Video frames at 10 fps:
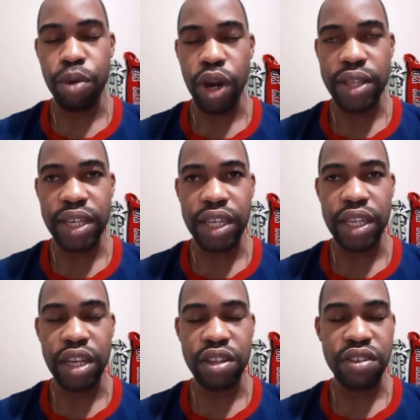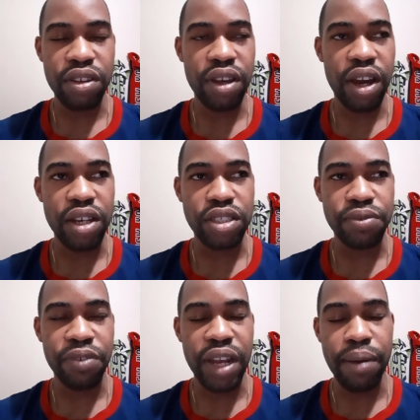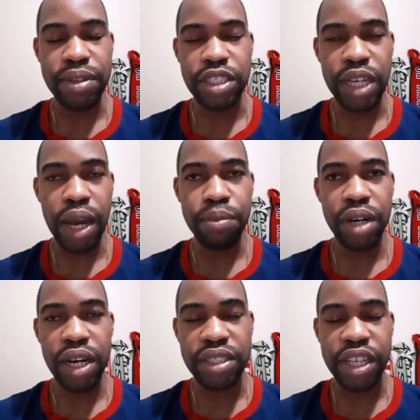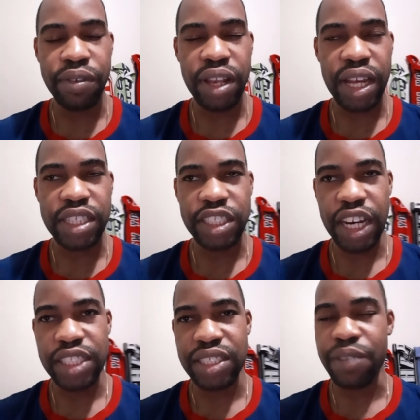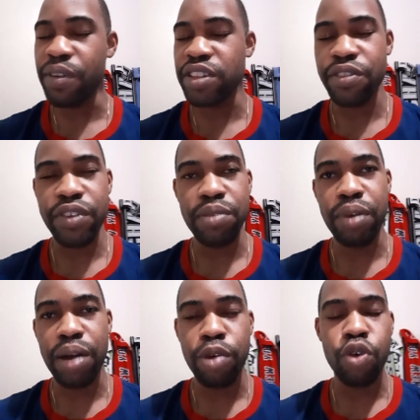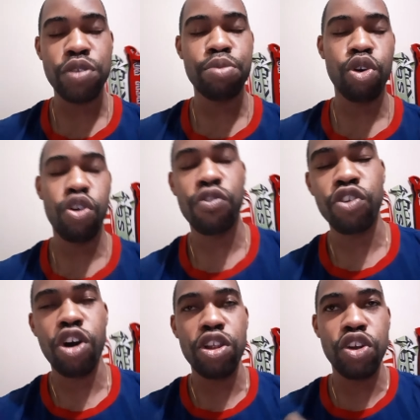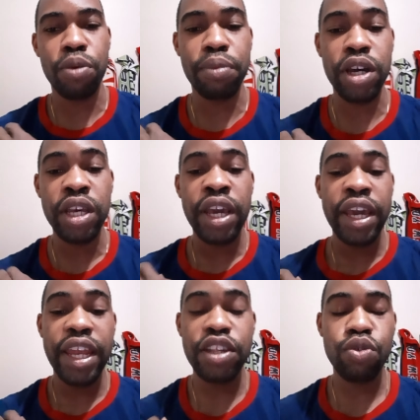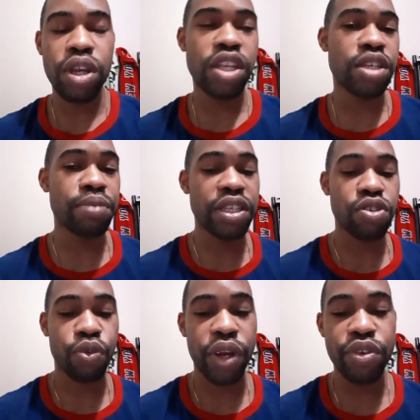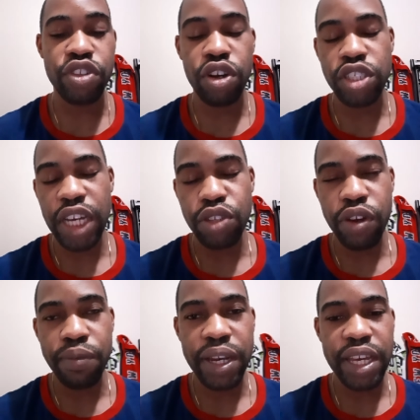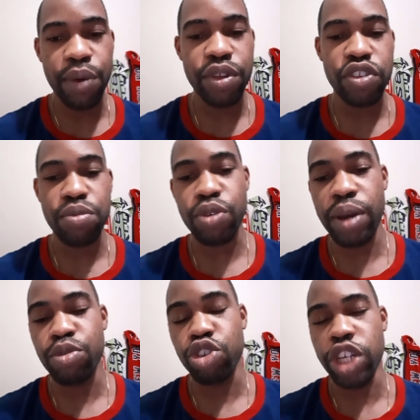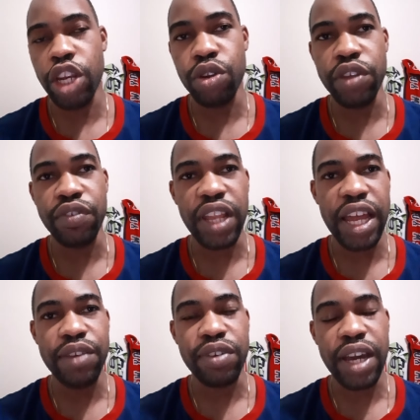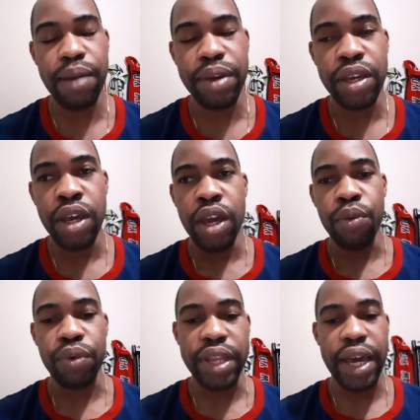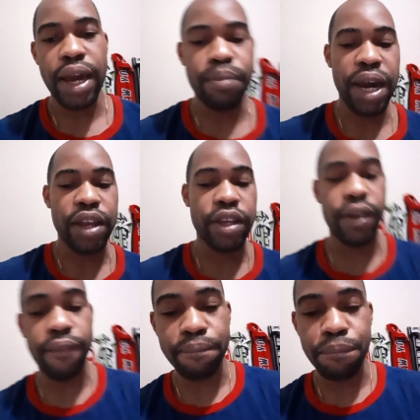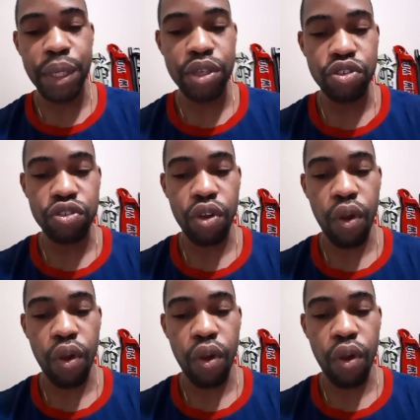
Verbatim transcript: I think he did a uh, phenomenal job uh, saving a lot of shots. Defensively, Malmo was poor overall, though. But it is what it is, man. So great result. Shout out to everybody out there. Subscribe to the channel. Leave a like, leave a comment. With that, I'm out here. Peace.